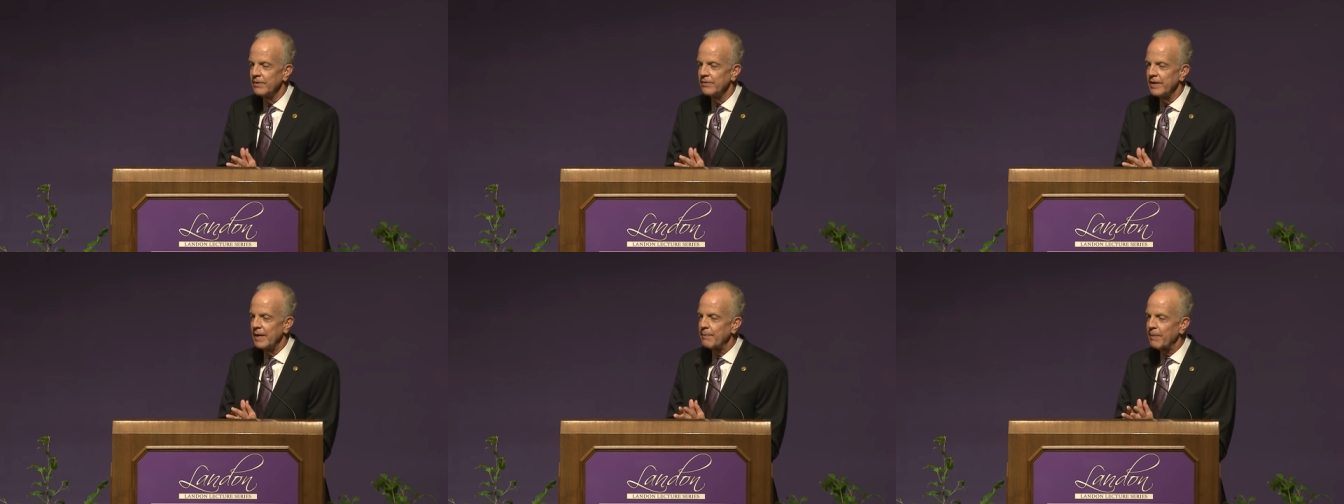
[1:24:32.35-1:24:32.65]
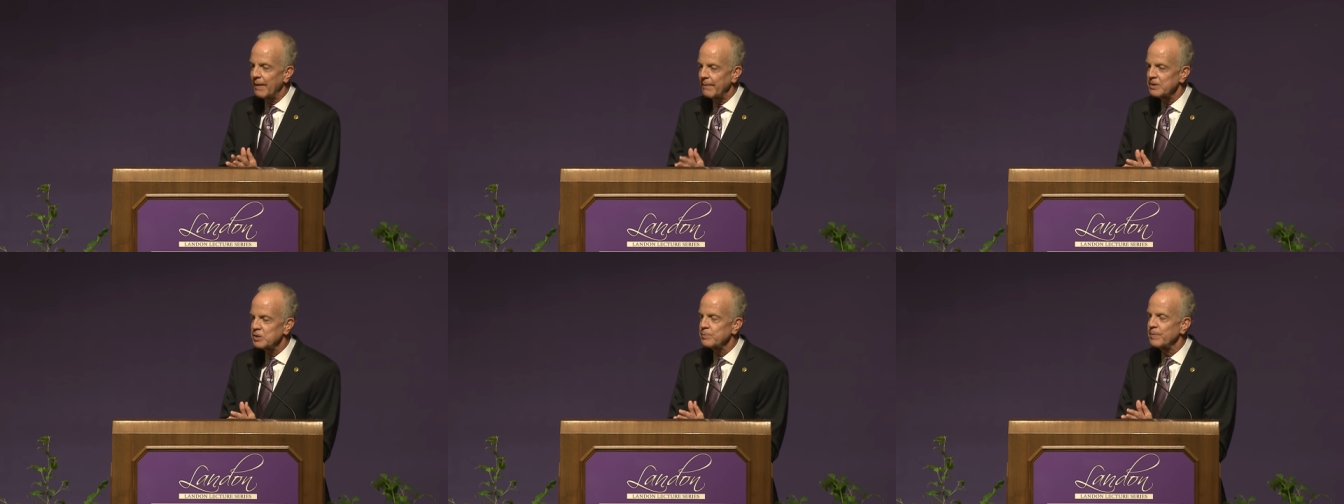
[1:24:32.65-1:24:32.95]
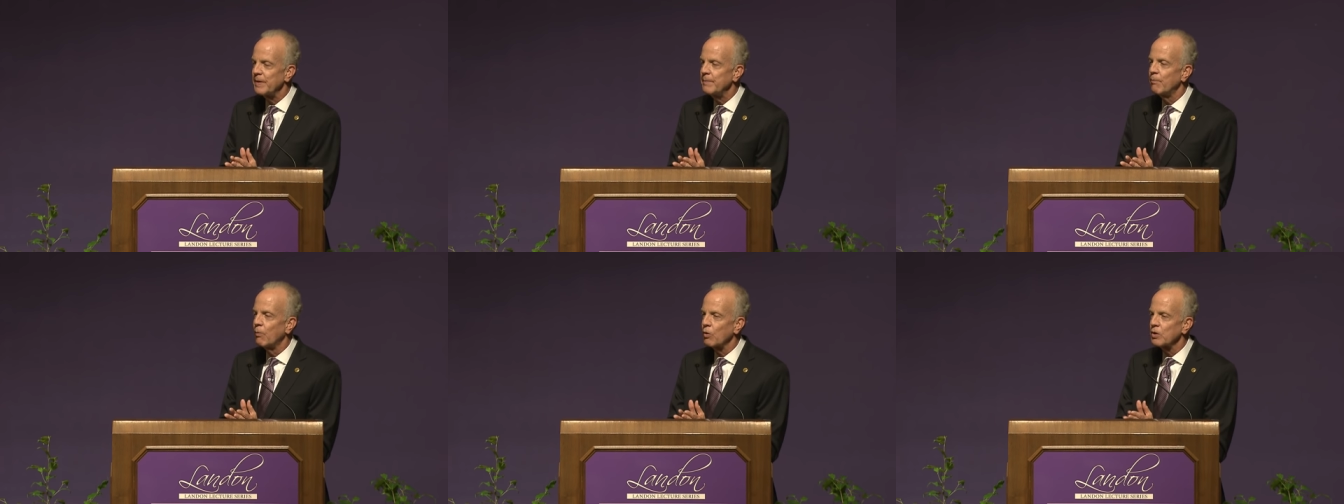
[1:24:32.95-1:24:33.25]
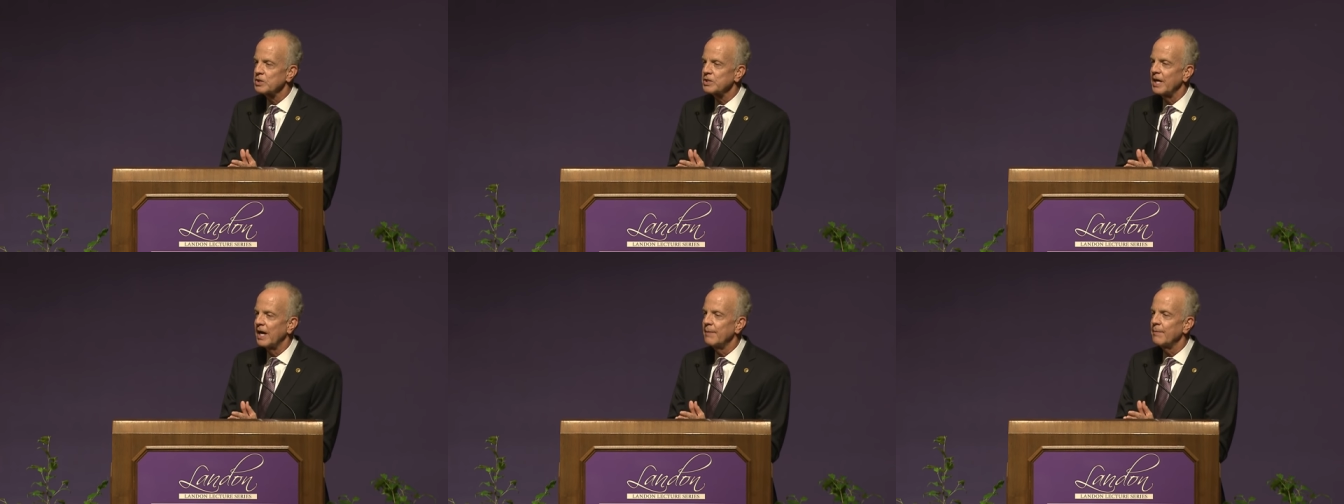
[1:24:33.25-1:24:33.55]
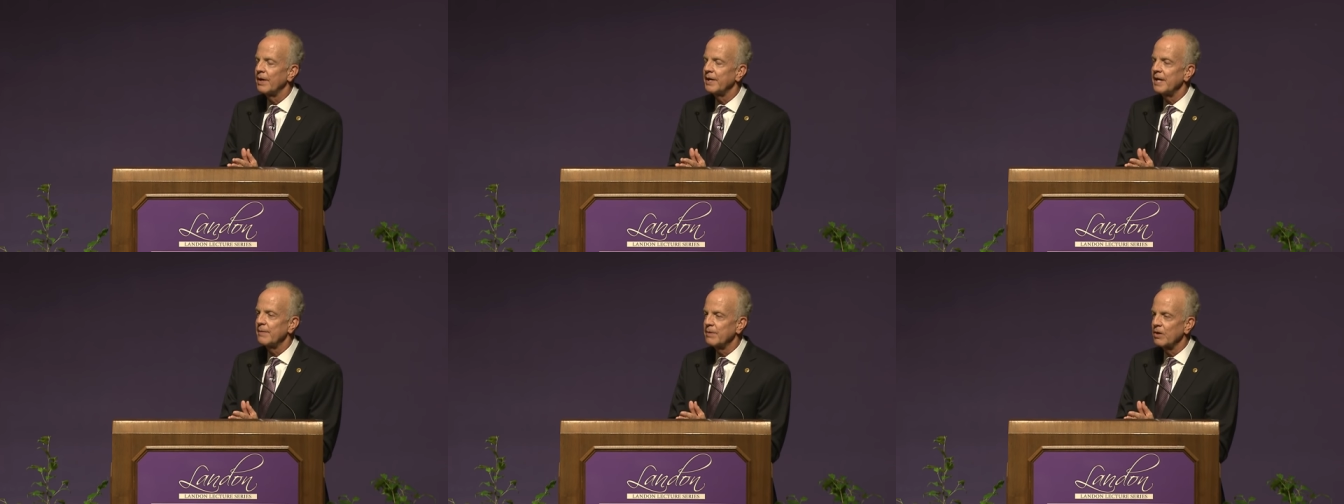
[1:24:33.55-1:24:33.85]
they probably spend more
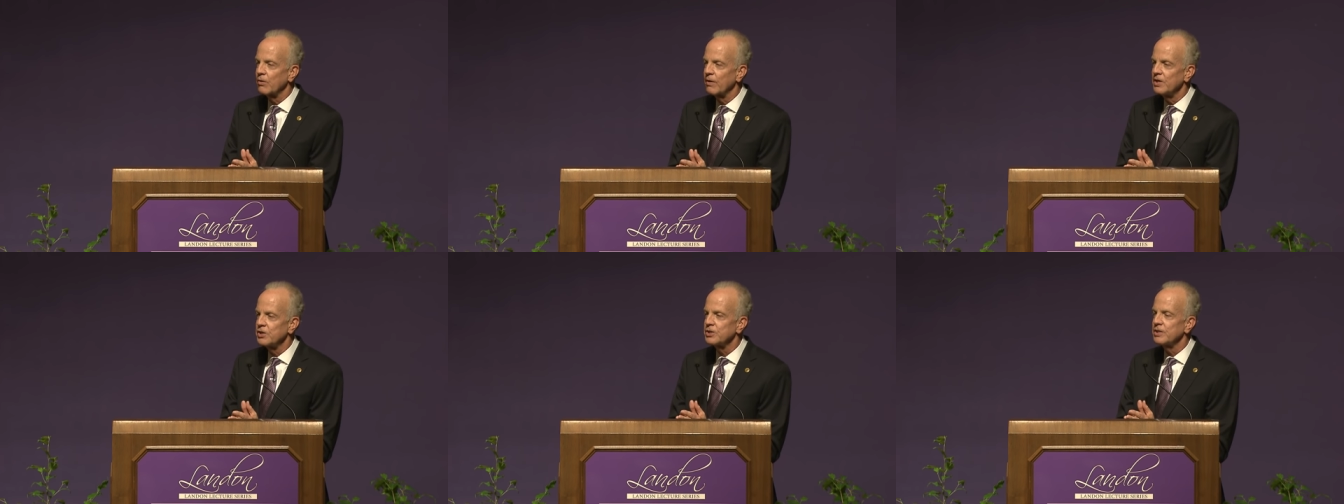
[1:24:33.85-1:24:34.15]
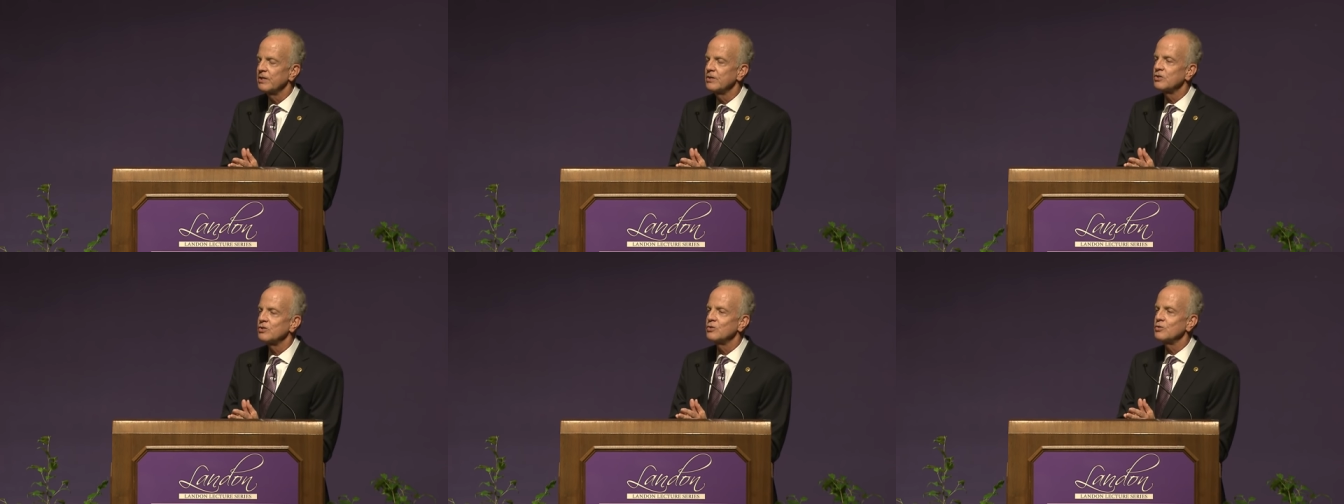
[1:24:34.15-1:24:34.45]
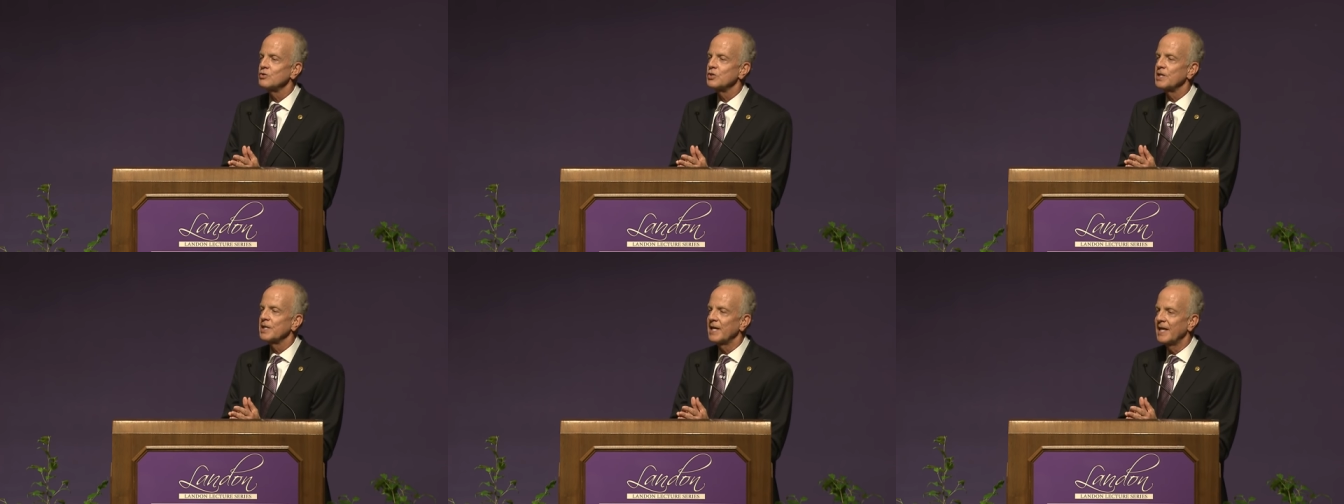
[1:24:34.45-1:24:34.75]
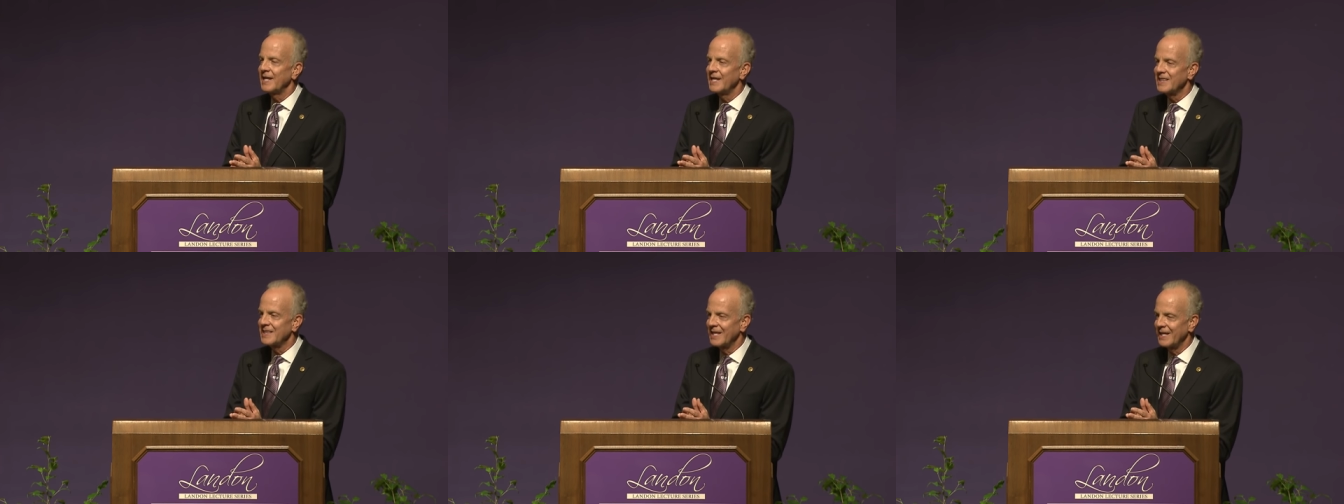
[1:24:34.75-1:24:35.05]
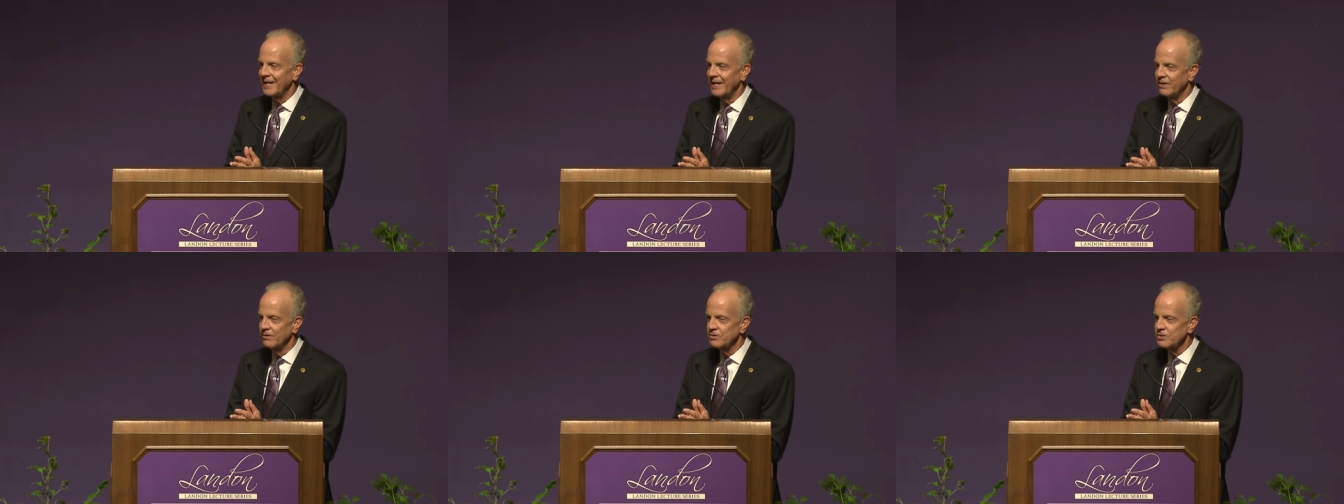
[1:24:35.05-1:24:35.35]
time on immigration issues than
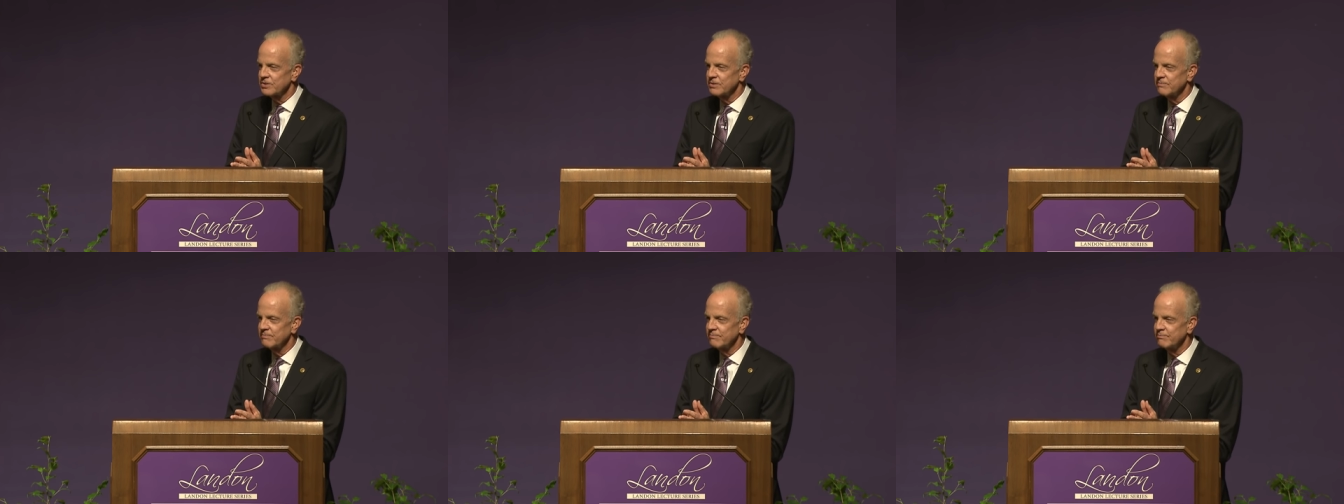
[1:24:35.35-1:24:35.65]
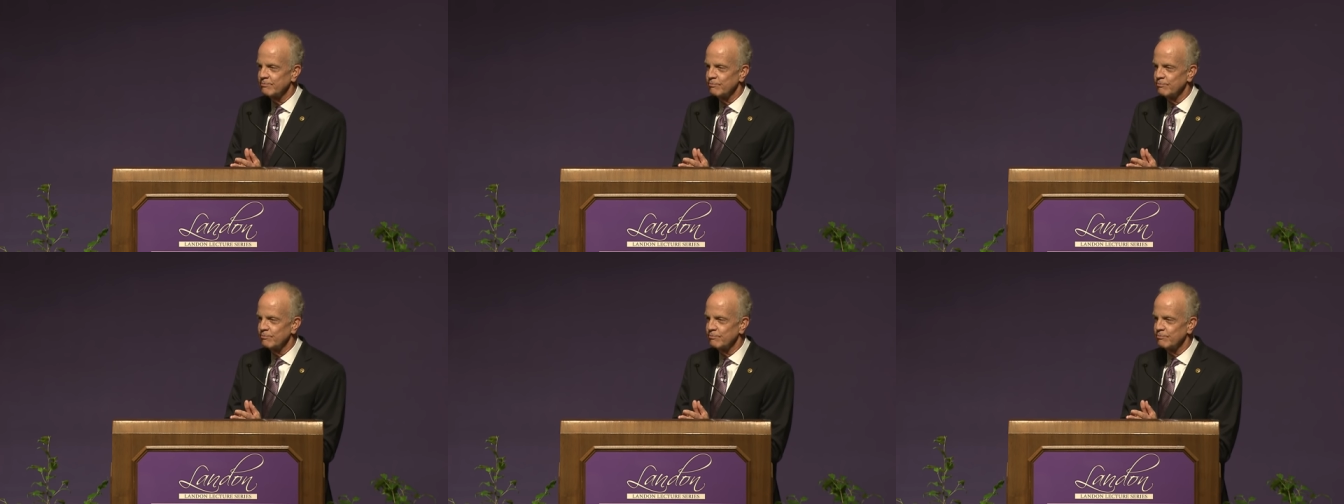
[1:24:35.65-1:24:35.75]
anything else,